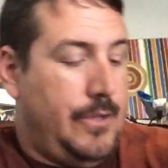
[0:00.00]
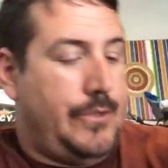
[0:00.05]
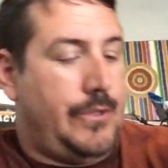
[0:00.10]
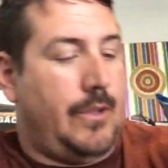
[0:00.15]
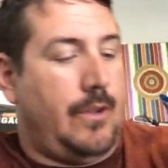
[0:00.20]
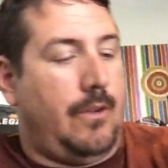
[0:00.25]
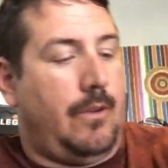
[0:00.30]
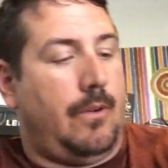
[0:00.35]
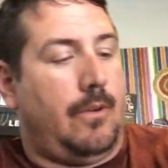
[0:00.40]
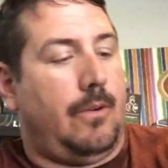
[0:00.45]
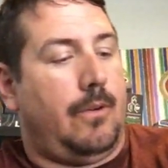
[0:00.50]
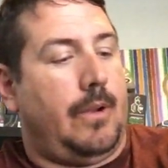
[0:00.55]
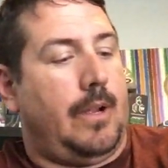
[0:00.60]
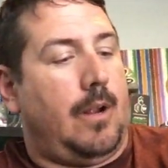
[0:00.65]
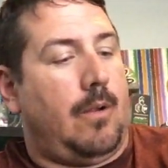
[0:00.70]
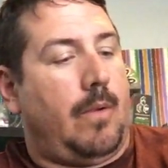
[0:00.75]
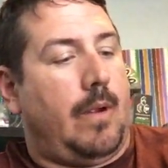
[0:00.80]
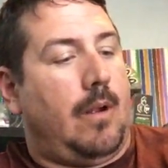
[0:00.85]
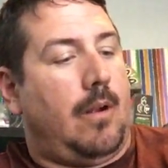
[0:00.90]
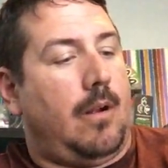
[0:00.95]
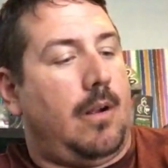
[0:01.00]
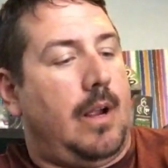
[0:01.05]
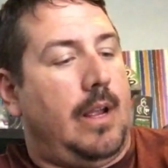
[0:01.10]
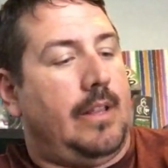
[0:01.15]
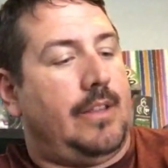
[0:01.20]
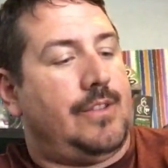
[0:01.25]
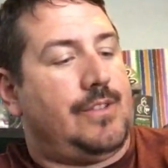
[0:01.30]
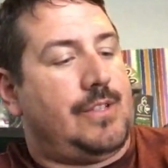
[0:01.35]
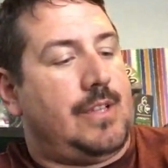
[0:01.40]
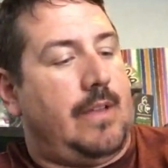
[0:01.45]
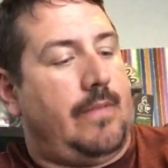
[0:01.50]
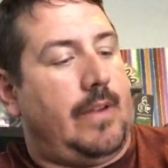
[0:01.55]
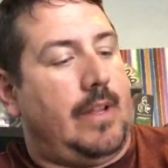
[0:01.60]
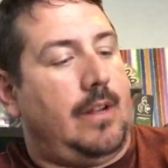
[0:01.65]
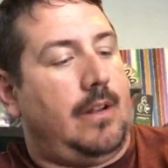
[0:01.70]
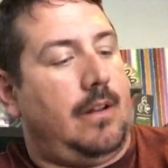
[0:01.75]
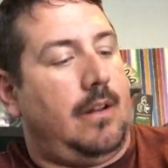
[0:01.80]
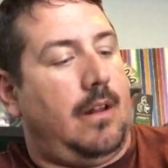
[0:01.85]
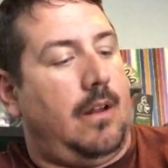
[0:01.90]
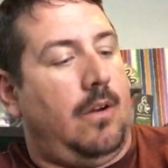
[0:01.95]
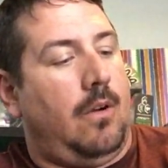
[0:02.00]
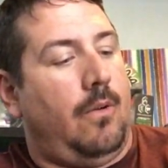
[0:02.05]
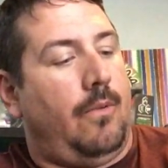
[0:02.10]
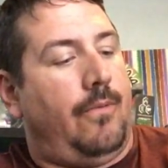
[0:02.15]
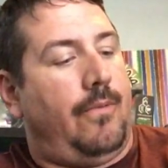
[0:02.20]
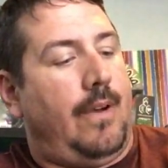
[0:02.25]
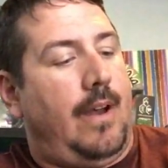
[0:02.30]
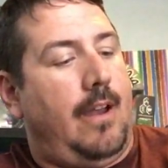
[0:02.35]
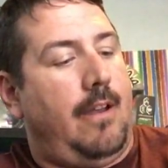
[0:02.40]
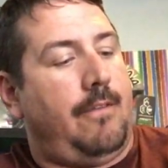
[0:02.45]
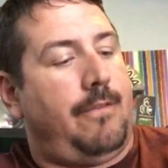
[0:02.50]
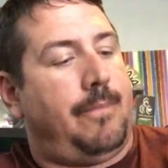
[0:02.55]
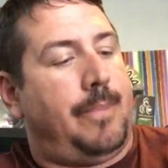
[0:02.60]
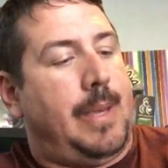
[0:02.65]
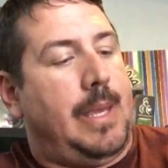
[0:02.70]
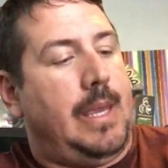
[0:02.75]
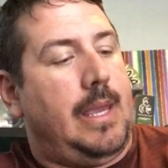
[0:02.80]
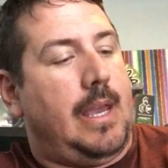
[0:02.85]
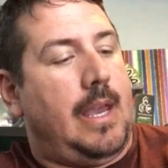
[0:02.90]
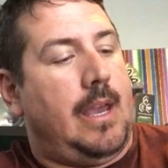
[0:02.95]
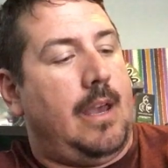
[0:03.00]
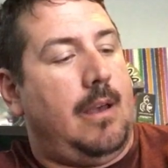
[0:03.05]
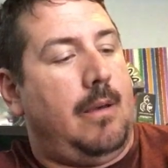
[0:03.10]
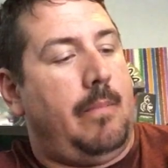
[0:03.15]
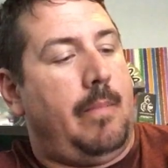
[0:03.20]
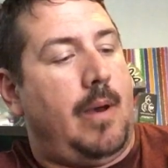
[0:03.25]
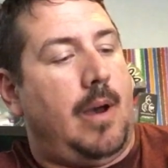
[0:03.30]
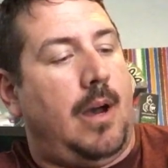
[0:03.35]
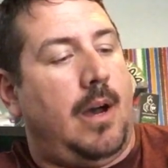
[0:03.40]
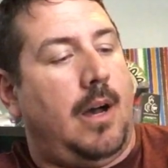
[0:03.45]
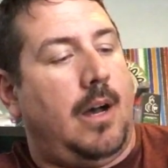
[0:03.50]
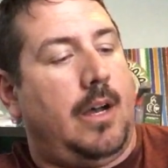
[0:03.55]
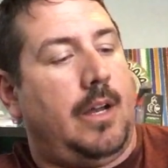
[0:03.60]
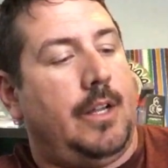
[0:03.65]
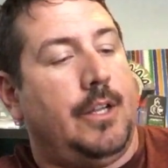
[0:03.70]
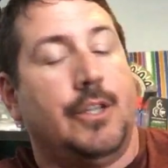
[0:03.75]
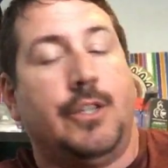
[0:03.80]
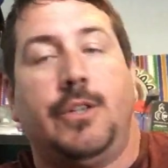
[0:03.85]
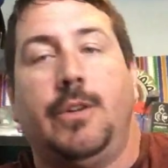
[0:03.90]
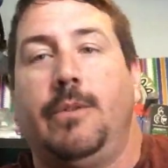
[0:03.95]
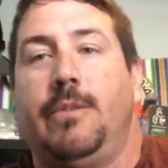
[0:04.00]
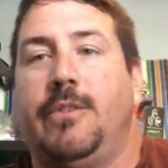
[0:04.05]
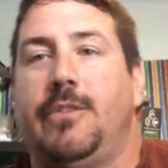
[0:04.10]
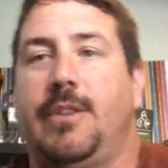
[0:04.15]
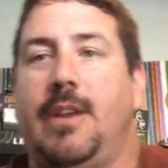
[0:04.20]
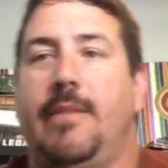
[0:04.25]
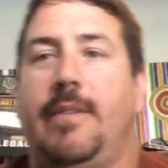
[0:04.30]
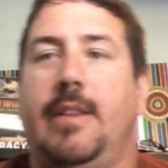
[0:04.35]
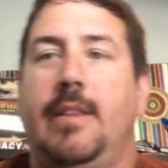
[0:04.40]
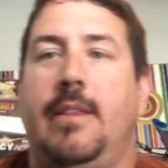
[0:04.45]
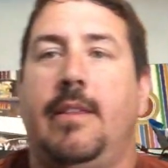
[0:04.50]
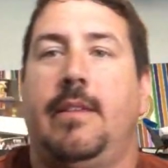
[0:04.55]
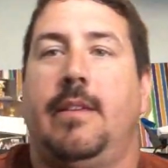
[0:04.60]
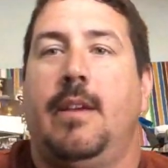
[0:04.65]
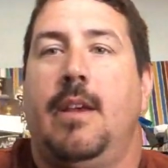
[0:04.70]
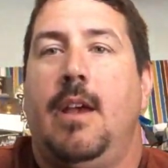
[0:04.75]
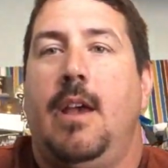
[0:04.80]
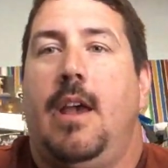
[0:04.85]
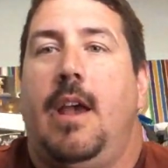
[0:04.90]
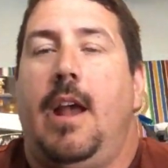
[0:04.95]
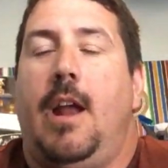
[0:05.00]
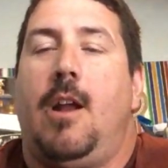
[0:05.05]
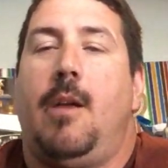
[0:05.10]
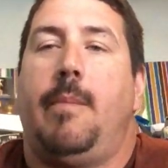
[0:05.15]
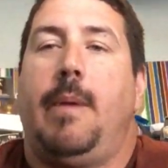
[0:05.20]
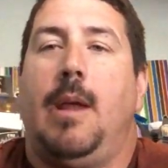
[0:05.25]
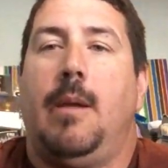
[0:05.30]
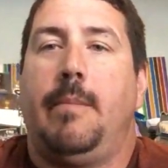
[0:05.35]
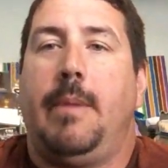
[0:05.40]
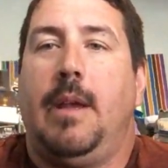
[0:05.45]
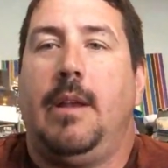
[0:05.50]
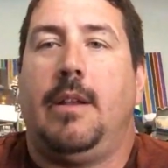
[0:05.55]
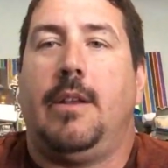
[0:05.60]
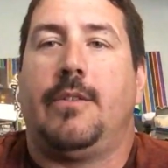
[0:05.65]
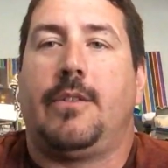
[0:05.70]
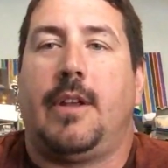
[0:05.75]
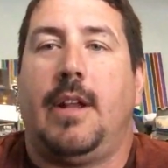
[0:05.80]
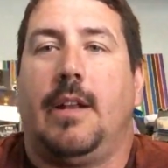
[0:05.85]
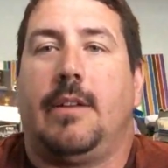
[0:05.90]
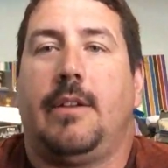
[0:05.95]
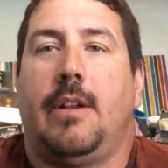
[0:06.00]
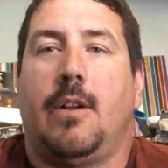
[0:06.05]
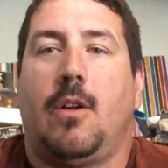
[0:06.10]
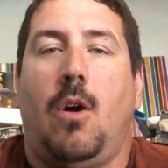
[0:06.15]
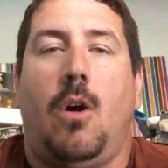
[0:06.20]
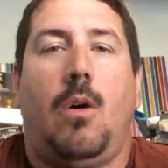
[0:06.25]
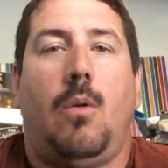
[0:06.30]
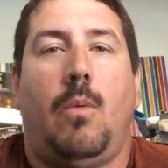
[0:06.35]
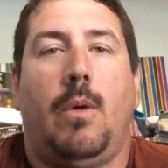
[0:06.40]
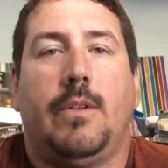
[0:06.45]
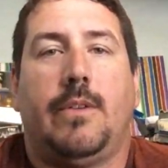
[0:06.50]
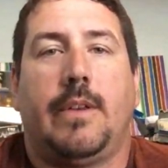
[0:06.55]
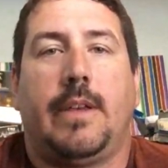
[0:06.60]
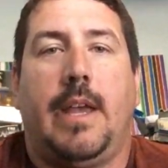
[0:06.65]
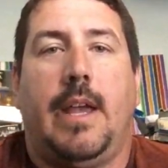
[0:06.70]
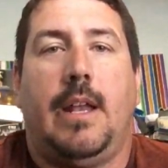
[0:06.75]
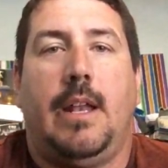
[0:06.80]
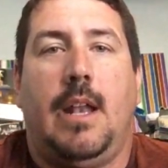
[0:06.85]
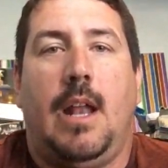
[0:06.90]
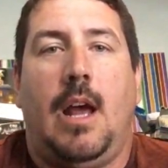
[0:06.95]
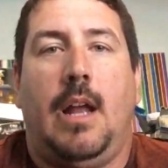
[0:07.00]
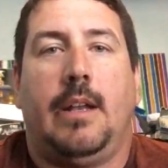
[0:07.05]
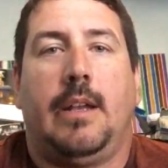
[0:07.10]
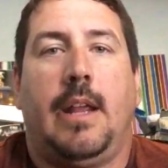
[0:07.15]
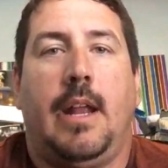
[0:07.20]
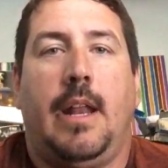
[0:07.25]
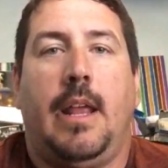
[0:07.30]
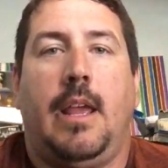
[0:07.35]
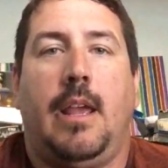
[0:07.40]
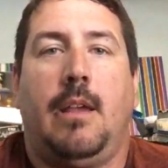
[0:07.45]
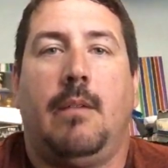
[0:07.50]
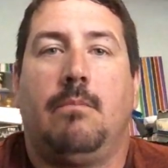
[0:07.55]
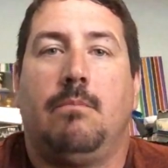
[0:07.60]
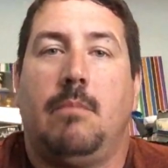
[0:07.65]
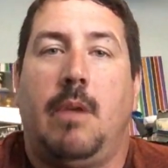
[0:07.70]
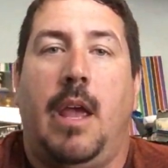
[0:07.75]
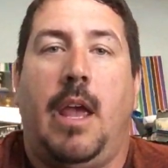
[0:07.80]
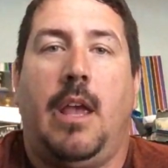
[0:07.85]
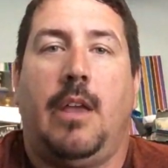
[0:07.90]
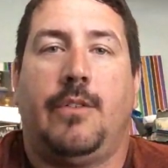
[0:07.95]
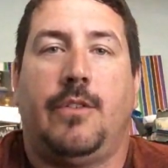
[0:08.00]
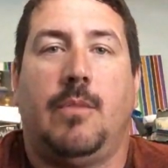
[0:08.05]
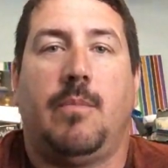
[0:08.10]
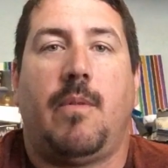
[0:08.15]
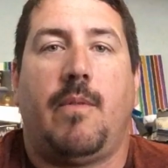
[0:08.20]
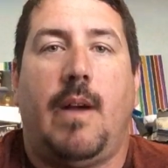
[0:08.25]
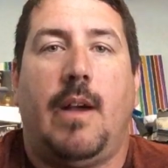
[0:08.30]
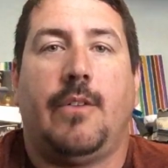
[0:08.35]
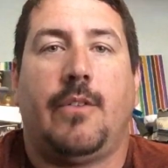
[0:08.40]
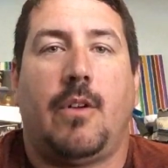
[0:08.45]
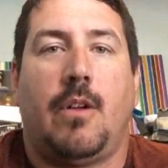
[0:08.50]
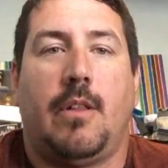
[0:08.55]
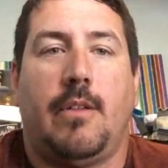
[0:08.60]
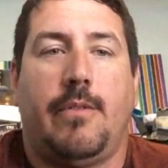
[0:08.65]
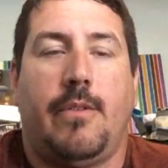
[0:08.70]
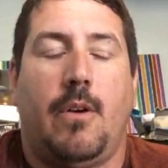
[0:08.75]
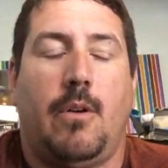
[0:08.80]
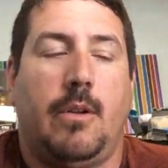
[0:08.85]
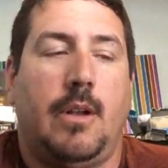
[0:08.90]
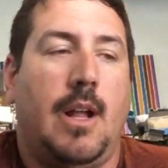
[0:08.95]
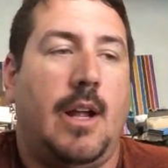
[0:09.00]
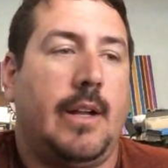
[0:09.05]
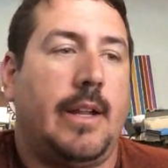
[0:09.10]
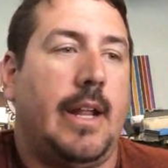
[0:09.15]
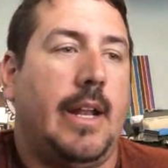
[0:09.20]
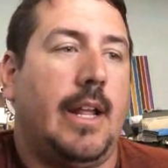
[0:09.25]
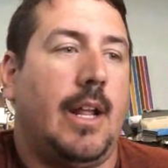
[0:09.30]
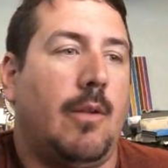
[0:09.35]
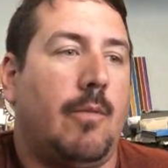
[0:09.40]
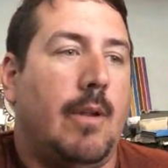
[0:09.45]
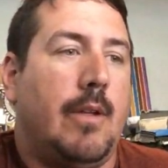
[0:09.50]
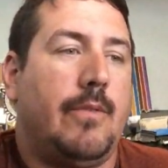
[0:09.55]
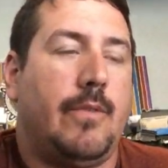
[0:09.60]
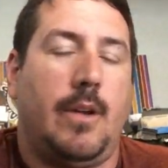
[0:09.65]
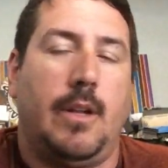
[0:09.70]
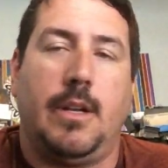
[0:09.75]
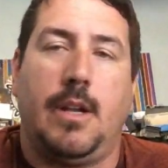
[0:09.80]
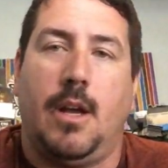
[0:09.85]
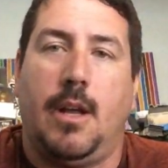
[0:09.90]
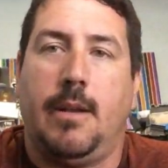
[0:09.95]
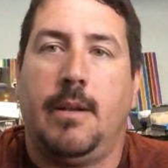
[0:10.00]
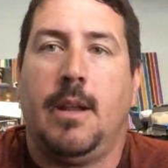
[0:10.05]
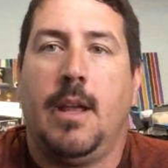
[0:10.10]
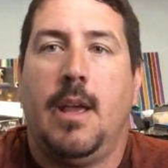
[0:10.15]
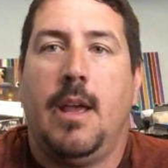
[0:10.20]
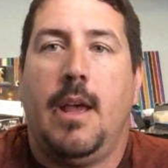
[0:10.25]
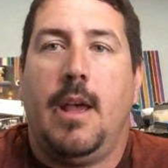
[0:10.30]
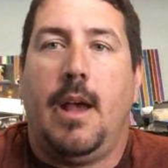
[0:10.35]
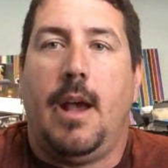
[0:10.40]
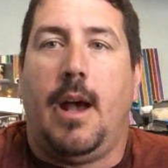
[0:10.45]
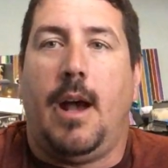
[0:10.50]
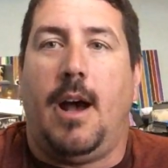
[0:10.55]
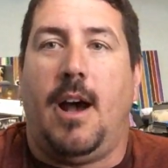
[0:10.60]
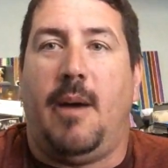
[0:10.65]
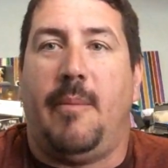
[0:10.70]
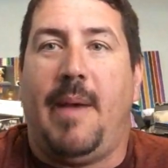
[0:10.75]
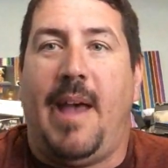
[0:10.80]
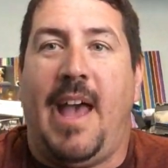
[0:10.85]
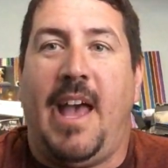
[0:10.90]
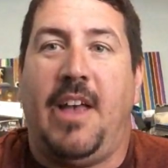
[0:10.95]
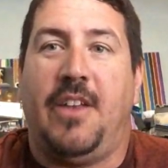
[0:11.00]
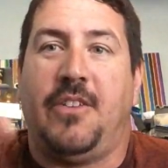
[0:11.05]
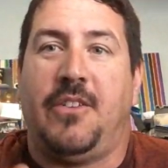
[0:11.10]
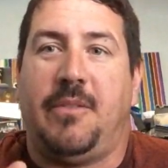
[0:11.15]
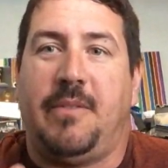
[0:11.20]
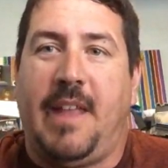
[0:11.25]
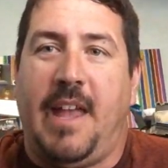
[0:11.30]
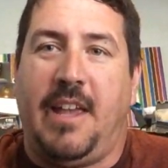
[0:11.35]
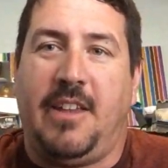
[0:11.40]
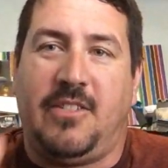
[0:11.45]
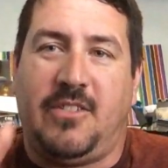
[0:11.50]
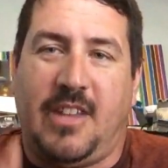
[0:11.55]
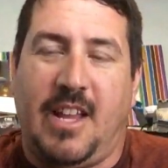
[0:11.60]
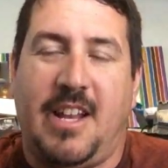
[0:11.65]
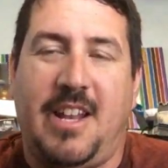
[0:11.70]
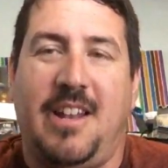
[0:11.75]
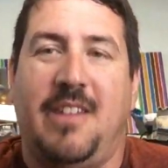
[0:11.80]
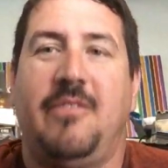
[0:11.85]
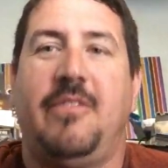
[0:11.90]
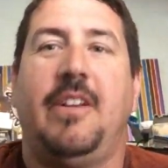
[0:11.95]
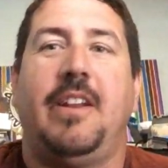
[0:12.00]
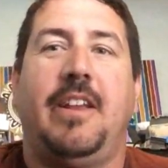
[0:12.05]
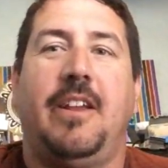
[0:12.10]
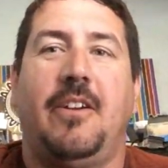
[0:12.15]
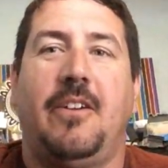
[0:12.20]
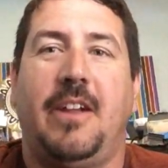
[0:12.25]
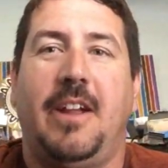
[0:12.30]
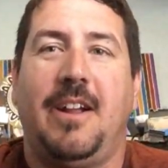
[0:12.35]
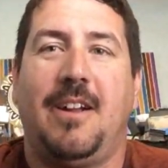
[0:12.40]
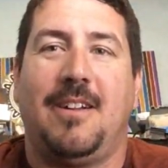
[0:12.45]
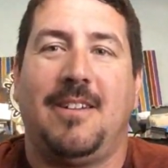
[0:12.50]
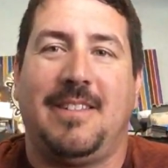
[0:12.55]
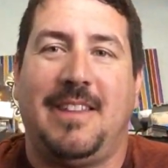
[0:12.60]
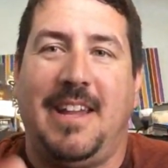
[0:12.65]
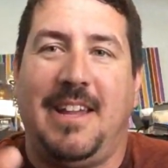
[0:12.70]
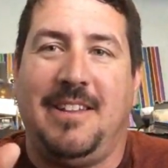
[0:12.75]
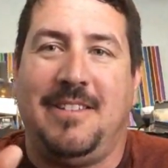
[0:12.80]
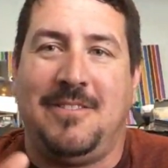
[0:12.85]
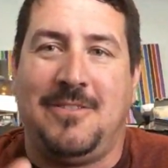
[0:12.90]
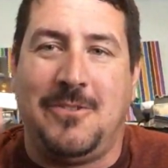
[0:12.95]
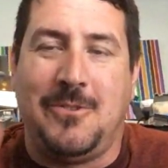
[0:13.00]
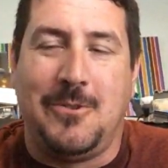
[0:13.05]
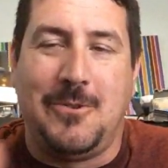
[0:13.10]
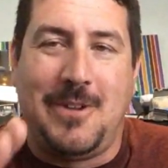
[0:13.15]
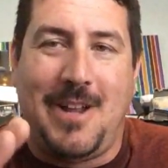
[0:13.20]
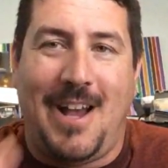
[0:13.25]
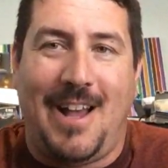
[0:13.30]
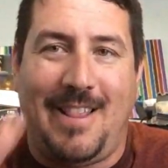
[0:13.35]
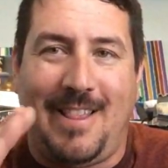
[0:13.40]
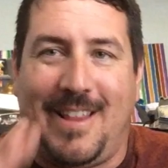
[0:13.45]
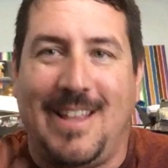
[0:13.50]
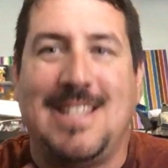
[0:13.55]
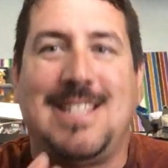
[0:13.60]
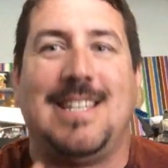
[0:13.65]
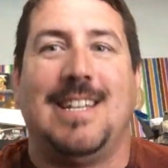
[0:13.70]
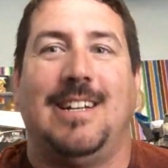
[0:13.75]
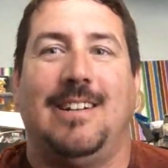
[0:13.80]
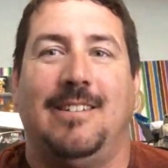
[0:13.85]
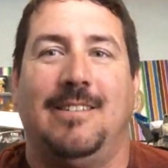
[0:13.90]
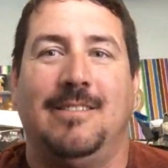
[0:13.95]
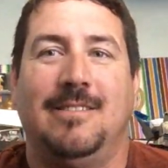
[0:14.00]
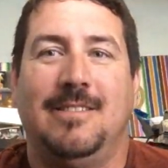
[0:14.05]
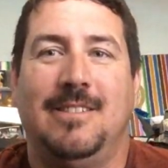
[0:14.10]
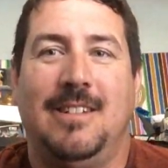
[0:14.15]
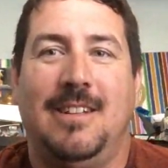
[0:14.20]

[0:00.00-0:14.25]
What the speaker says: So here we are at 7:05 p.m. on June 7th. Airbnb disconnected the call once again, not getting a supervisor on the phone, not getting a refund done. As they said in the video here, they do not listen.